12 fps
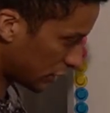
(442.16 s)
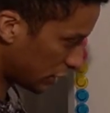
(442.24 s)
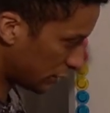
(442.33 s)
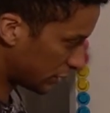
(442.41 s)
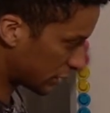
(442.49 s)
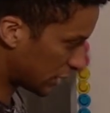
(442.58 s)

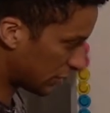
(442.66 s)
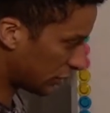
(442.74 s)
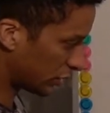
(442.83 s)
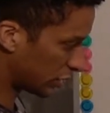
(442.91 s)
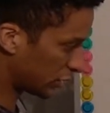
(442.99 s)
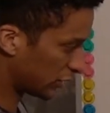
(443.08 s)
column, is
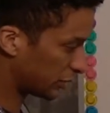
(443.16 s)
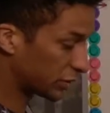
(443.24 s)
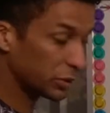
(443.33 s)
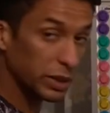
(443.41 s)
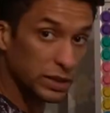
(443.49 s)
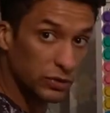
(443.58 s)
double the column
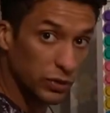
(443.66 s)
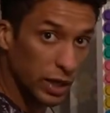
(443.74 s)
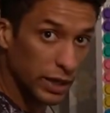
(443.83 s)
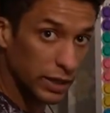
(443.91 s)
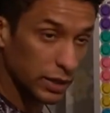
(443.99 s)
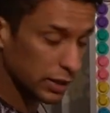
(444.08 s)
to its
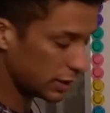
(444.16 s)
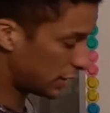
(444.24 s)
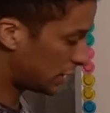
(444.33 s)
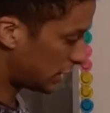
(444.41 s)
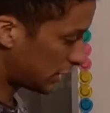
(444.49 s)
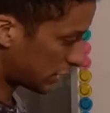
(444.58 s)
right,
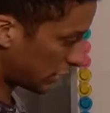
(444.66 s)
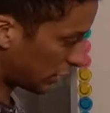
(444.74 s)
so